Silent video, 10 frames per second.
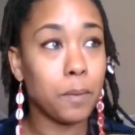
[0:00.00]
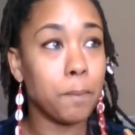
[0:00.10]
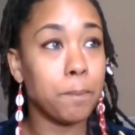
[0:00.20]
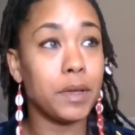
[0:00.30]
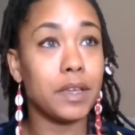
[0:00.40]

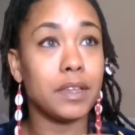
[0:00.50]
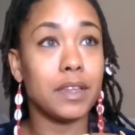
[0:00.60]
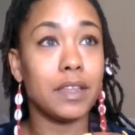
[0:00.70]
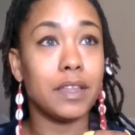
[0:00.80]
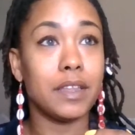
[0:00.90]
but
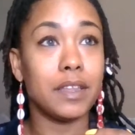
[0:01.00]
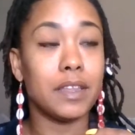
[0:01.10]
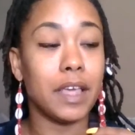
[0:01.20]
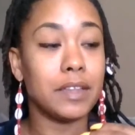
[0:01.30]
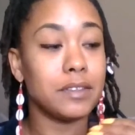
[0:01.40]

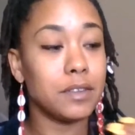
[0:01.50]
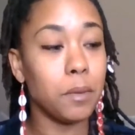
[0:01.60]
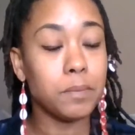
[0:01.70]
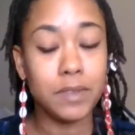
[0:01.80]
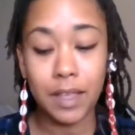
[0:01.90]
at
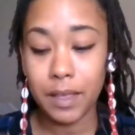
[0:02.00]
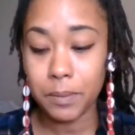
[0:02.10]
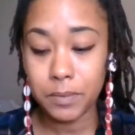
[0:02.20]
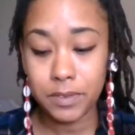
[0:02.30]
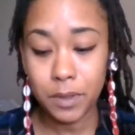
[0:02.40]
some
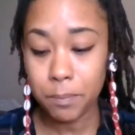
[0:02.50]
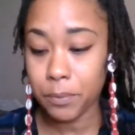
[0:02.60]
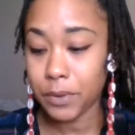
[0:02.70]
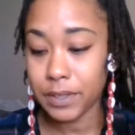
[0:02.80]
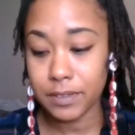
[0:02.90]

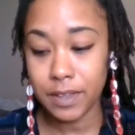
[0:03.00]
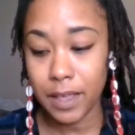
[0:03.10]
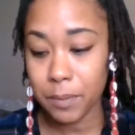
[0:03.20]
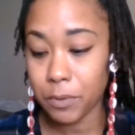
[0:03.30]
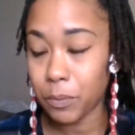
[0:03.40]
point in
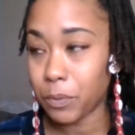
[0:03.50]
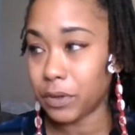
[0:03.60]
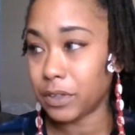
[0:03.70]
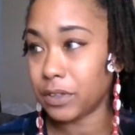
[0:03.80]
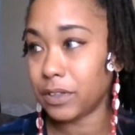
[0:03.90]
time, you
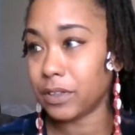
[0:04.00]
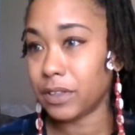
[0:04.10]
want to